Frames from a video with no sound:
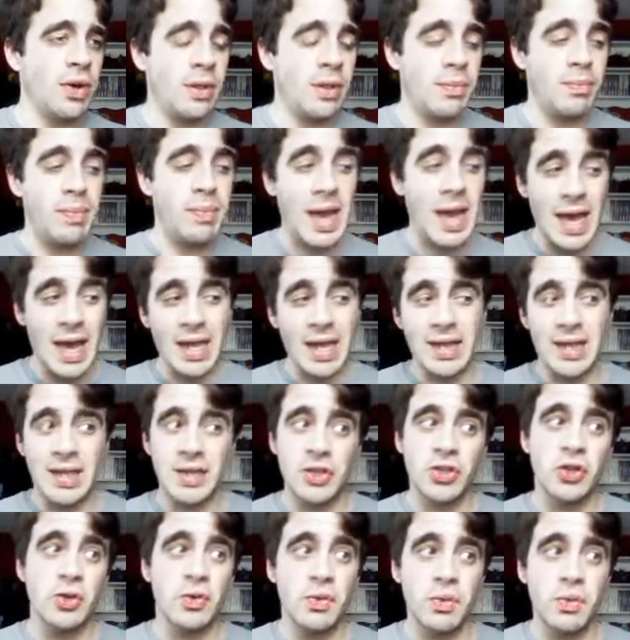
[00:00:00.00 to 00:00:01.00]
The past
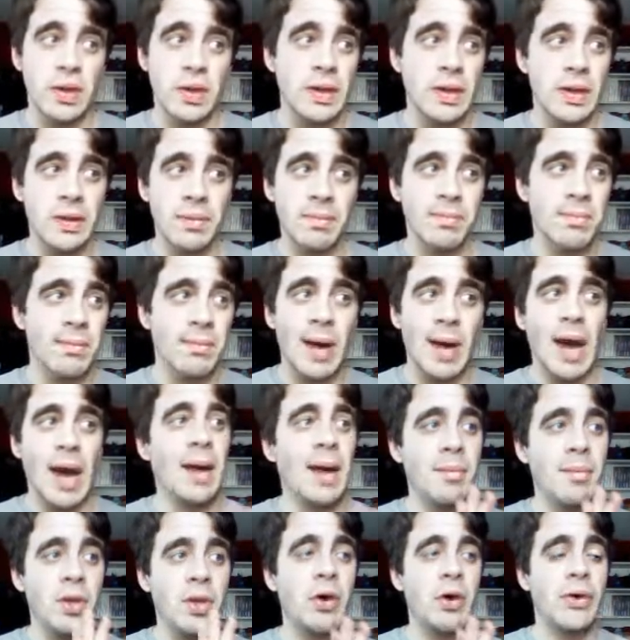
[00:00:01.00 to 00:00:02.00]
issue was
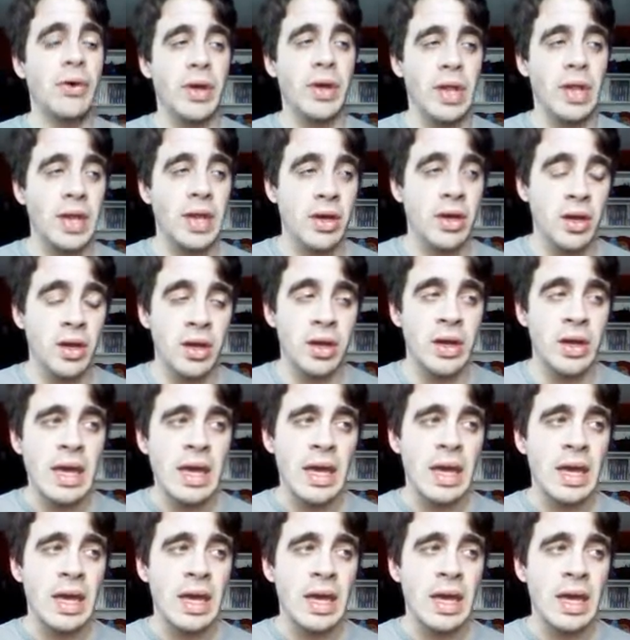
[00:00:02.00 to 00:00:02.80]
mind-blowingly good,